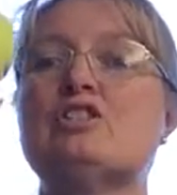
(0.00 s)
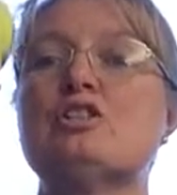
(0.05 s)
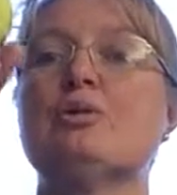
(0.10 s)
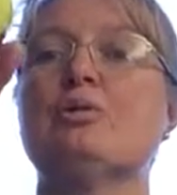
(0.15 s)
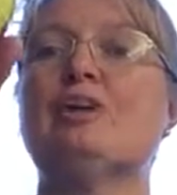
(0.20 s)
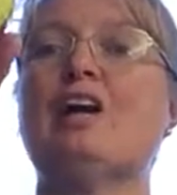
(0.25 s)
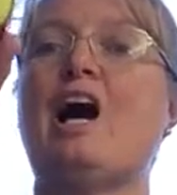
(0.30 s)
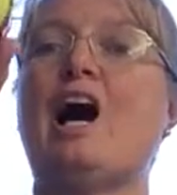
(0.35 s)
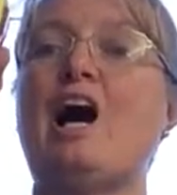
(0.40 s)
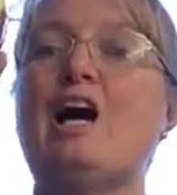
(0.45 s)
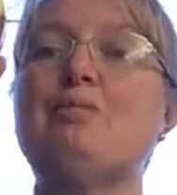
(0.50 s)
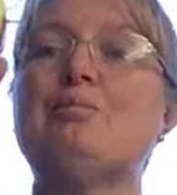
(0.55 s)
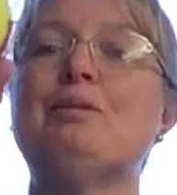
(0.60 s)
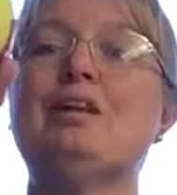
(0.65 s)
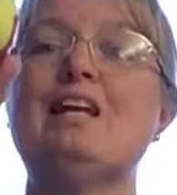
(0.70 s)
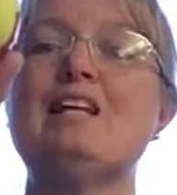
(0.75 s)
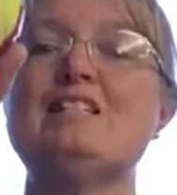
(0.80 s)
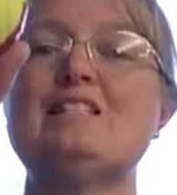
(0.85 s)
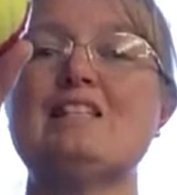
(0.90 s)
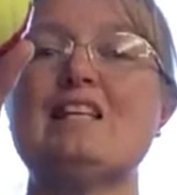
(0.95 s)
So when I
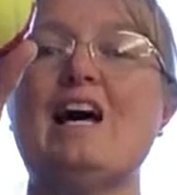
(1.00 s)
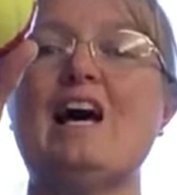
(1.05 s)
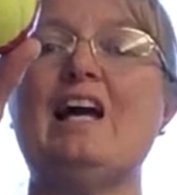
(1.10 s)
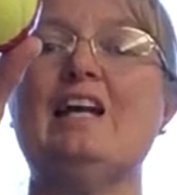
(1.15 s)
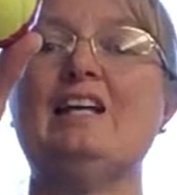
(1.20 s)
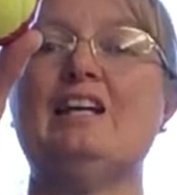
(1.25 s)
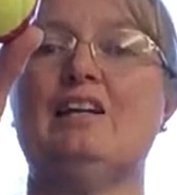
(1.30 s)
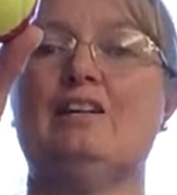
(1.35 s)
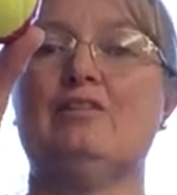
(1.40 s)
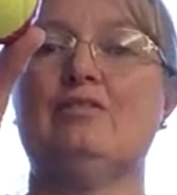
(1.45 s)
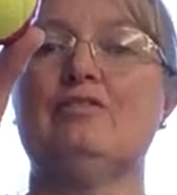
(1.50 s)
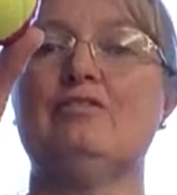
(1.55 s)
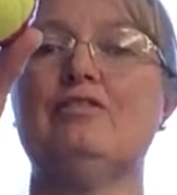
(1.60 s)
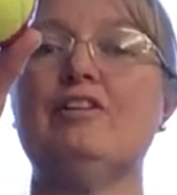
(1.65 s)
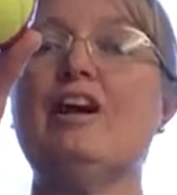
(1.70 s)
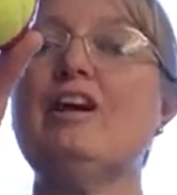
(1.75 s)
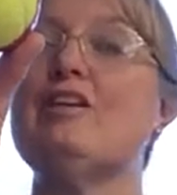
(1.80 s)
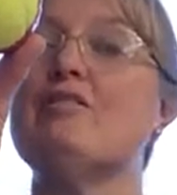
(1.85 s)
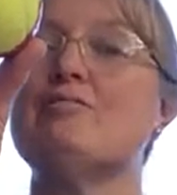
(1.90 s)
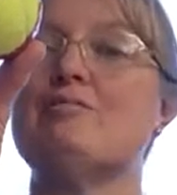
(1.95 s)
place that in
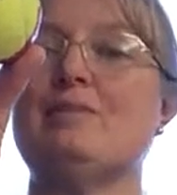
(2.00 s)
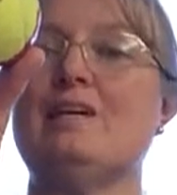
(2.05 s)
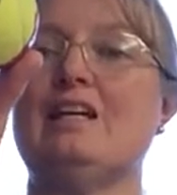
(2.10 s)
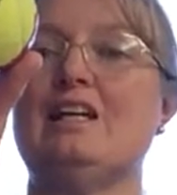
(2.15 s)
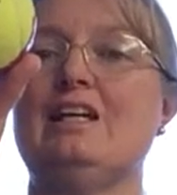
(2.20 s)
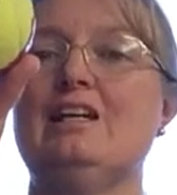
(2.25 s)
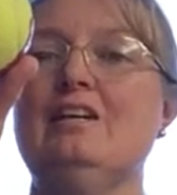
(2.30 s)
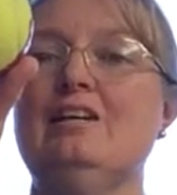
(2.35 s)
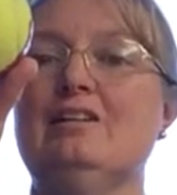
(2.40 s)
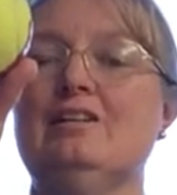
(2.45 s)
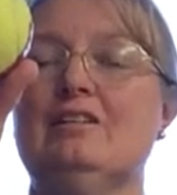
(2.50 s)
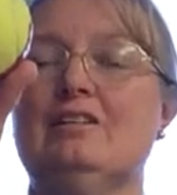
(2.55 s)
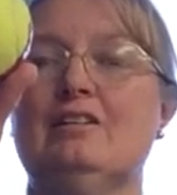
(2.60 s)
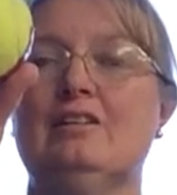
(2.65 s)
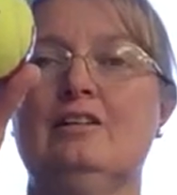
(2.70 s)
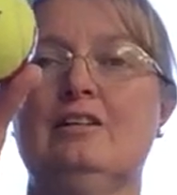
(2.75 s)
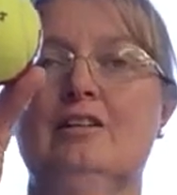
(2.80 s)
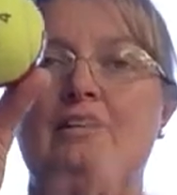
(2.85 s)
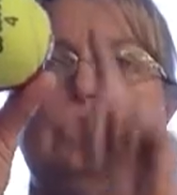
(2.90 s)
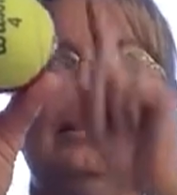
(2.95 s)
front of me,
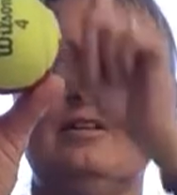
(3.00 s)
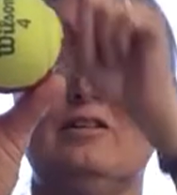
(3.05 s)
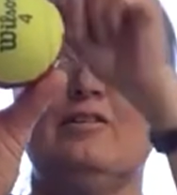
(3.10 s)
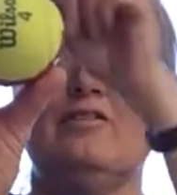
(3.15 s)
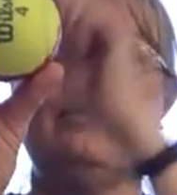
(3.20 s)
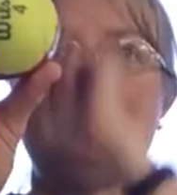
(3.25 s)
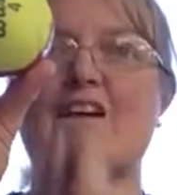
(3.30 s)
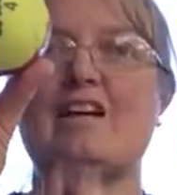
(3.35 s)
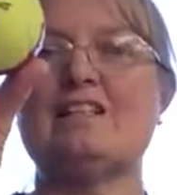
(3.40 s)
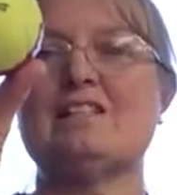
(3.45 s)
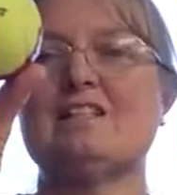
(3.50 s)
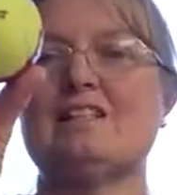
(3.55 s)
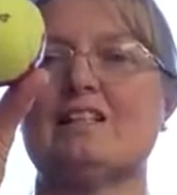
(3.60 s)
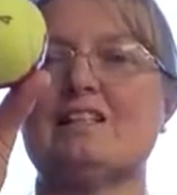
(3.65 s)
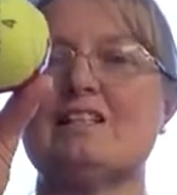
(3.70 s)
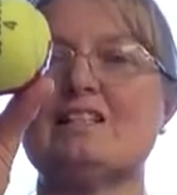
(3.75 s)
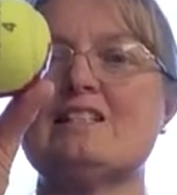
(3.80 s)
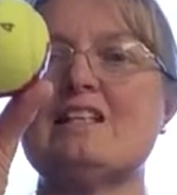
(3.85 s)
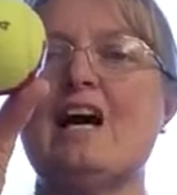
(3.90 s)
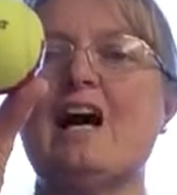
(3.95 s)

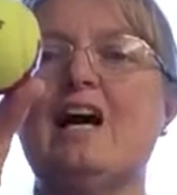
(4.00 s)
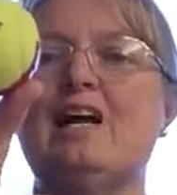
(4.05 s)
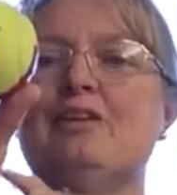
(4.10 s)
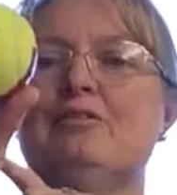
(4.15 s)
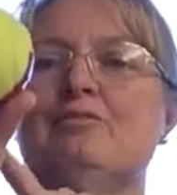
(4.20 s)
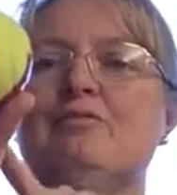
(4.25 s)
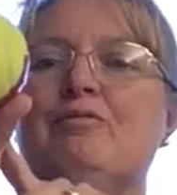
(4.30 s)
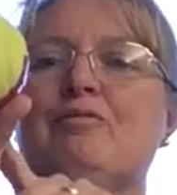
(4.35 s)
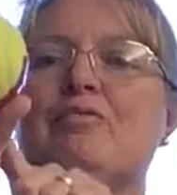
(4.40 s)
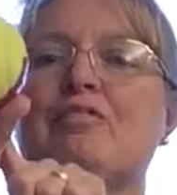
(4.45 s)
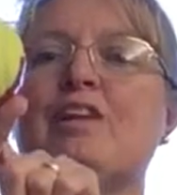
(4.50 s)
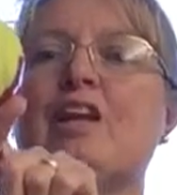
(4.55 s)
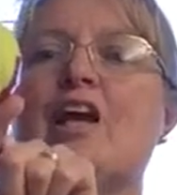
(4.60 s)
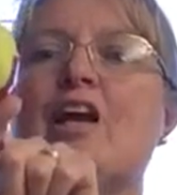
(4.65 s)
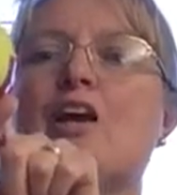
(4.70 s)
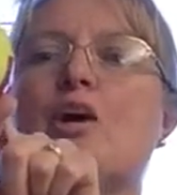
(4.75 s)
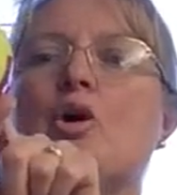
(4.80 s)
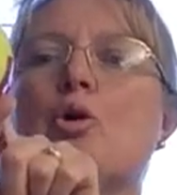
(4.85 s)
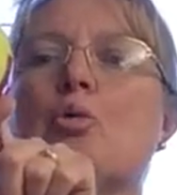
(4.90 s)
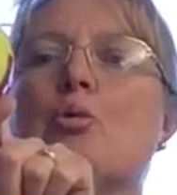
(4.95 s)
facing the sun,
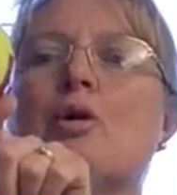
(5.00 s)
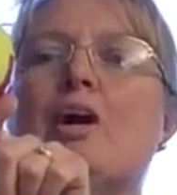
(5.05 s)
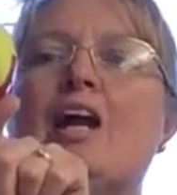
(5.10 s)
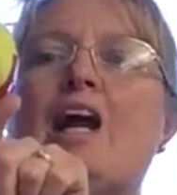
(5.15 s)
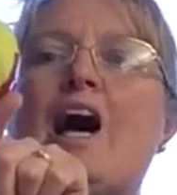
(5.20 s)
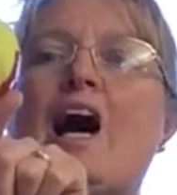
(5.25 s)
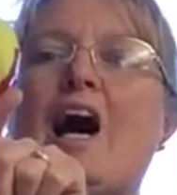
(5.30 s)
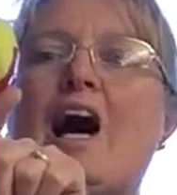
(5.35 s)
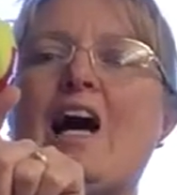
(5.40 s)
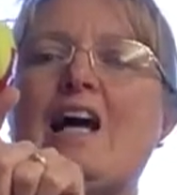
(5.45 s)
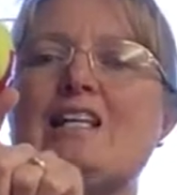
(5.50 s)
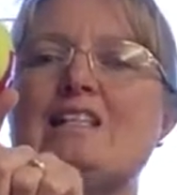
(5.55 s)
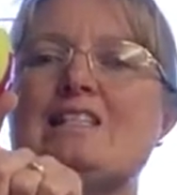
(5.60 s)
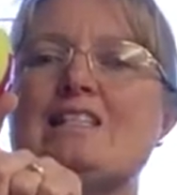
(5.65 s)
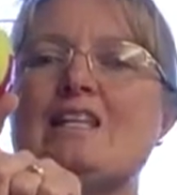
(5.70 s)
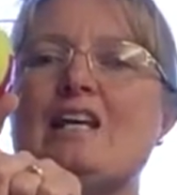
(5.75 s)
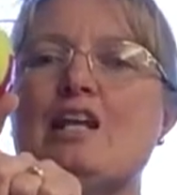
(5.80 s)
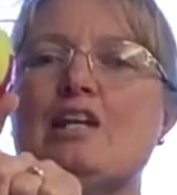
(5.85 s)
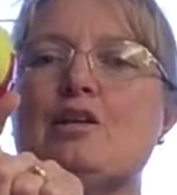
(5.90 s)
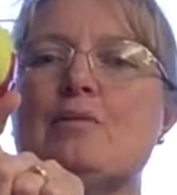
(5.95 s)
what I
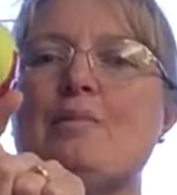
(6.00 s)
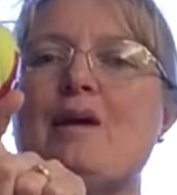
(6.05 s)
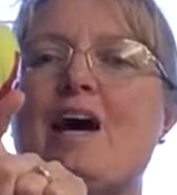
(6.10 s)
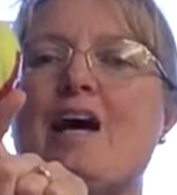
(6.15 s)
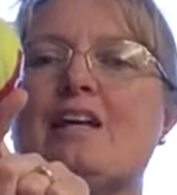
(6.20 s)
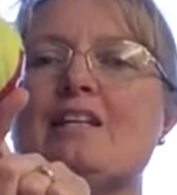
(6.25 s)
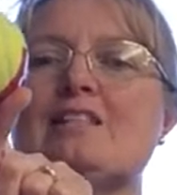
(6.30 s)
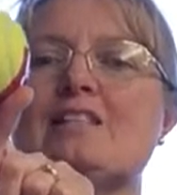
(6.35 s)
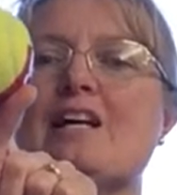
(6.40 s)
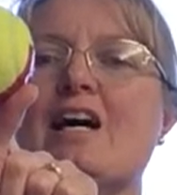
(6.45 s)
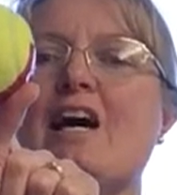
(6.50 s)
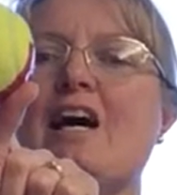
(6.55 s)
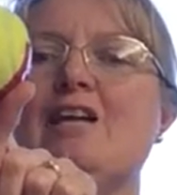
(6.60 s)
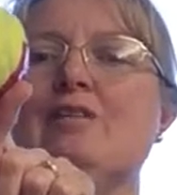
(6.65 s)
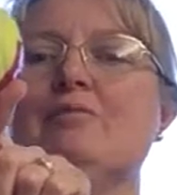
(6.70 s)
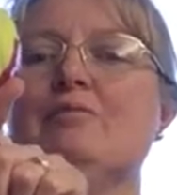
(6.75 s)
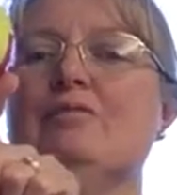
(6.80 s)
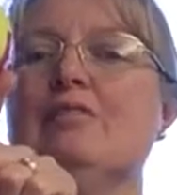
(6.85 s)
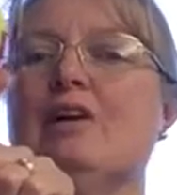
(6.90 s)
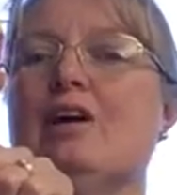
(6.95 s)
see on the back
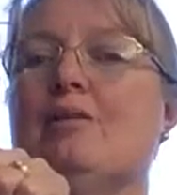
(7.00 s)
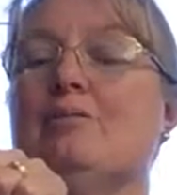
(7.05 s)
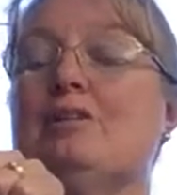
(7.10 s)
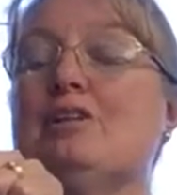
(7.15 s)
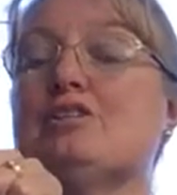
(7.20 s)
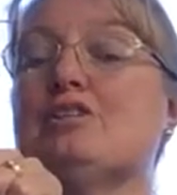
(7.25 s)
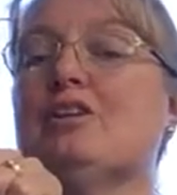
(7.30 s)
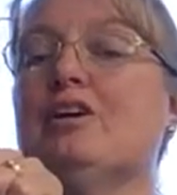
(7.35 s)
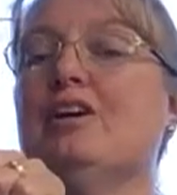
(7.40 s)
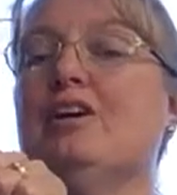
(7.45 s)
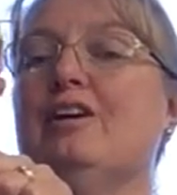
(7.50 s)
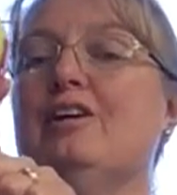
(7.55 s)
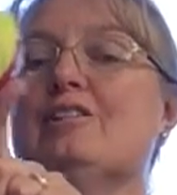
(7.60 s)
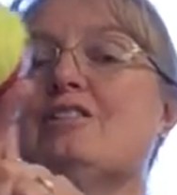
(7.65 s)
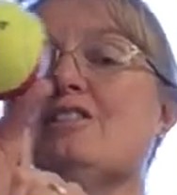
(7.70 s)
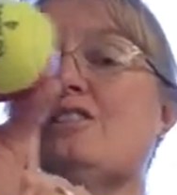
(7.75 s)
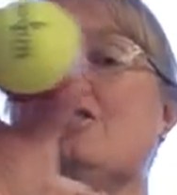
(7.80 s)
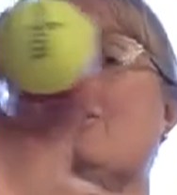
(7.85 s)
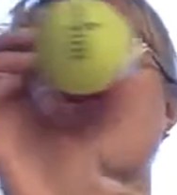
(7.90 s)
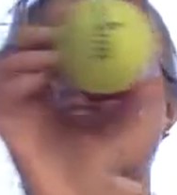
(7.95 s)
side, I'm going to
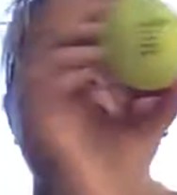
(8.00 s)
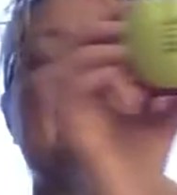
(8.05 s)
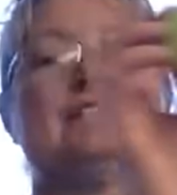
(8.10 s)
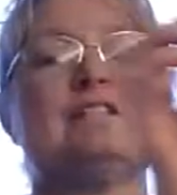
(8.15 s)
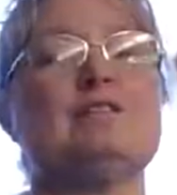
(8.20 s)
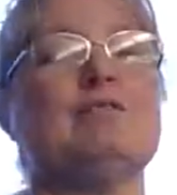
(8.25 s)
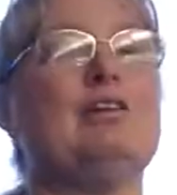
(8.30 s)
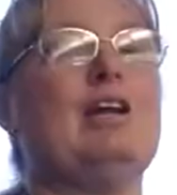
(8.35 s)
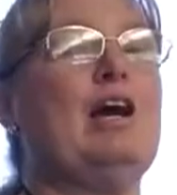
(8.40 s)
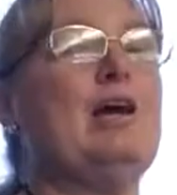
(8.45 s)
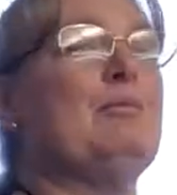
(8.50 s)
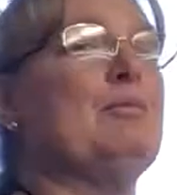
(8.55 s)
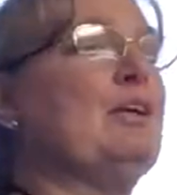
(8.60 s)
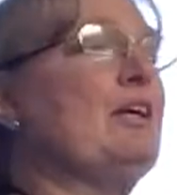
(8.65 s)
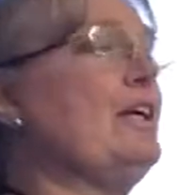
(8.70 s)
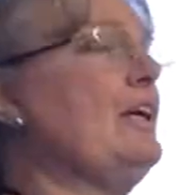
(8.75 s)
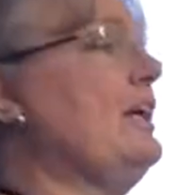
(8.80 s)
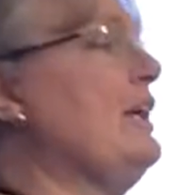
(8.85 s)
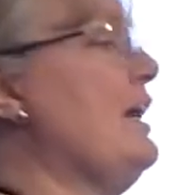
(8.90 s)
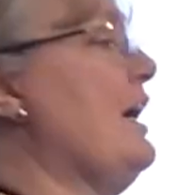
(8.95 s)
turn so you can see what I'm
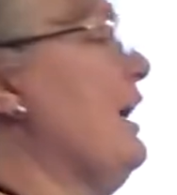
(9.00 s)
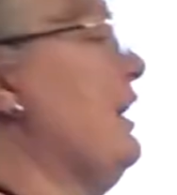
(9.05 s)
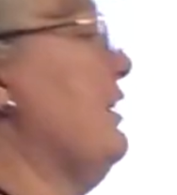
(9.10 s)
looking